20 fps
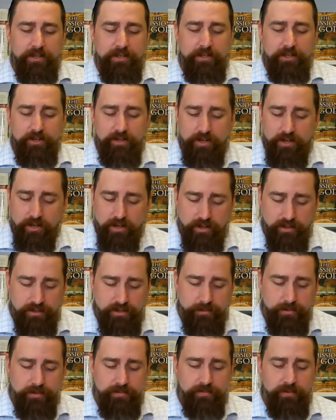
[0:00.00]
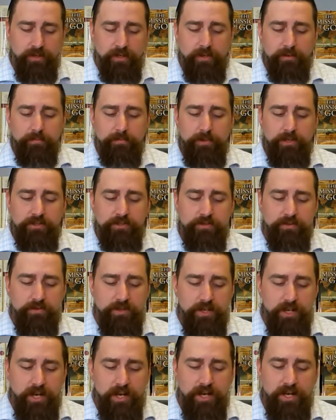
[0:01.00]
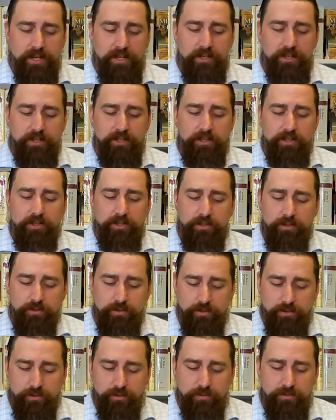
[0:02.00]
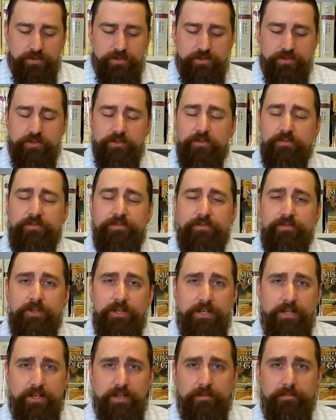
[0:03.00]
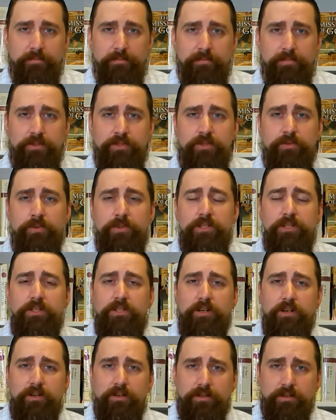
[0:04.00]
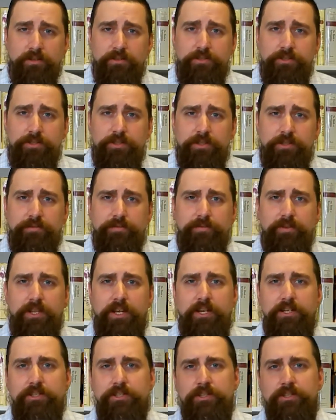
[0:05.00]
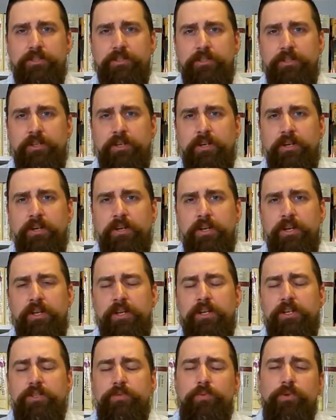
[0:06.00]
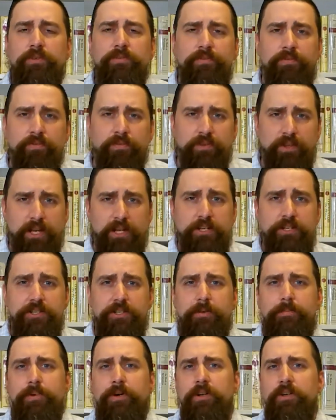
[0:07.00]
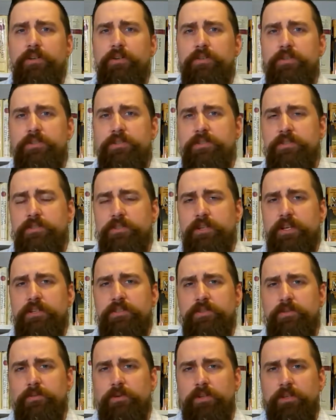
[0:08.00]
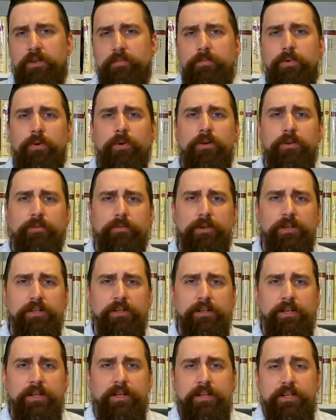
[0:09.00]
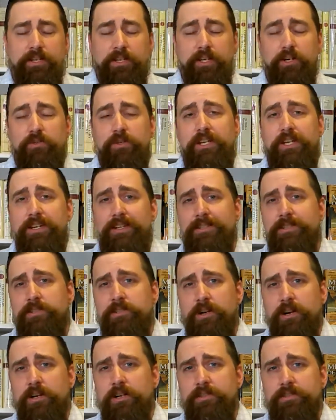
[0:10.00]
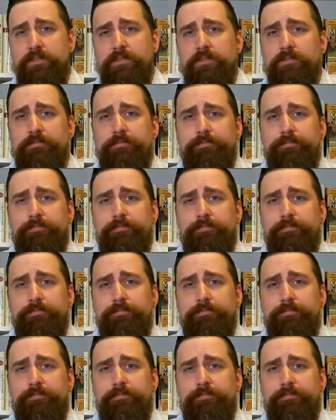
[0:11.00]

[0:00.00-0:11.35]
You're called to be free, but do not use your freedom to indulge the flesh. This word flesh that Paul uses is a really important one. In Greek, it's sarx.